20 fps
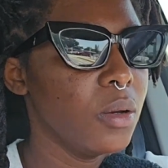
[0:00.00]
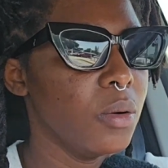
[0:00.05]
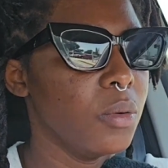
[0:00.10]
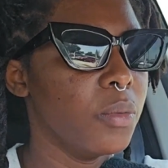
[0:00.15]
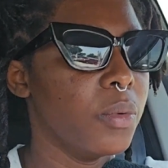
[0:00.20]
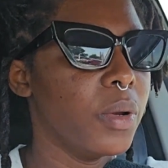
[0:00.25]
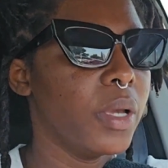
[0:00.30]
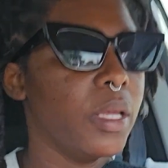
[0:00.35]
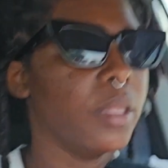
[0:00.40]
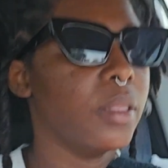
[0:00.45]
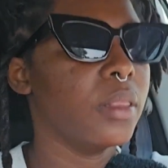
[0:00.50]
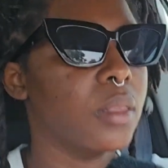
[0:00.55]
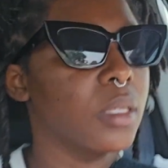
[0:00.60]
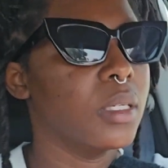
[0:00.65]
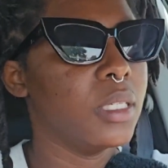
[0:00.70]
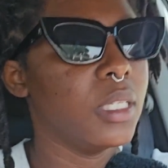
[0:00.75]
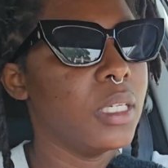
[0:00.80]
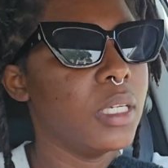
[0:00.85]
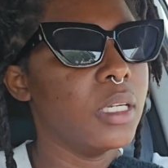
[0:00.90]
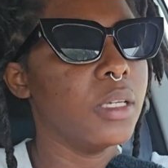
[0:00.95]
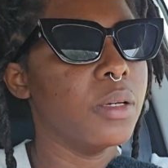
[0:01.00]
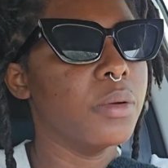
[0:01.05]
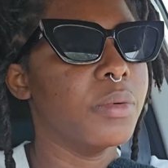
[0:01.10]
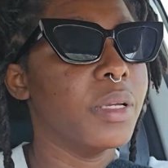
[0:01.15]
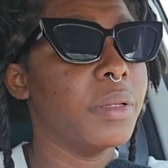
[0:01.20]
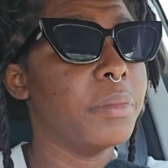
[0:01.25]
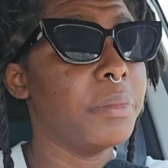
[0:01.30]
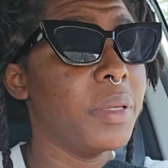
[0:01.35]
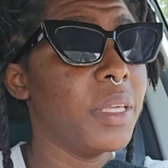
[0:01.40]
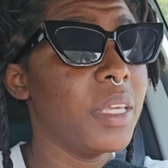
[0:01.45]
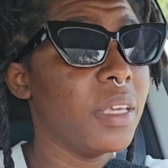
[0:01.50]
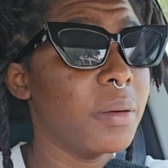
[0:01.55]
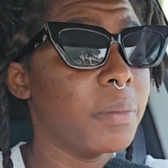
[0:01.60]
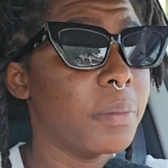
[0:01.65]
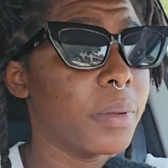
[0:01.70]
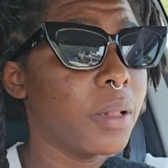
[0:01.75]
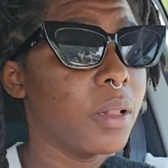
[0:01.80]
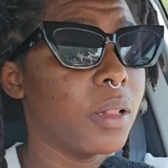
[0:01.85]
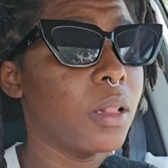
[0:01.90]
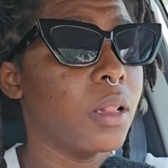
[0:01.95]
with dealing with
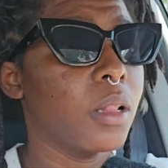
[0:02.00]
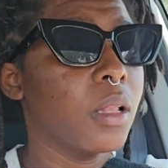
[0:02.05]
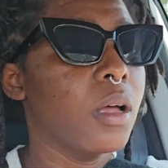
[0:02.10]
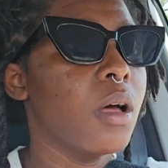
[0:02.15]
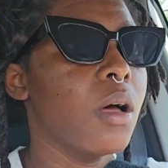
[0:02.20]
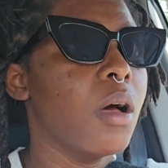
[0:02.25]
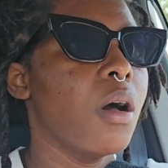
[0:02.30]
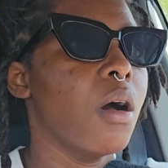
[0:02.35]
people,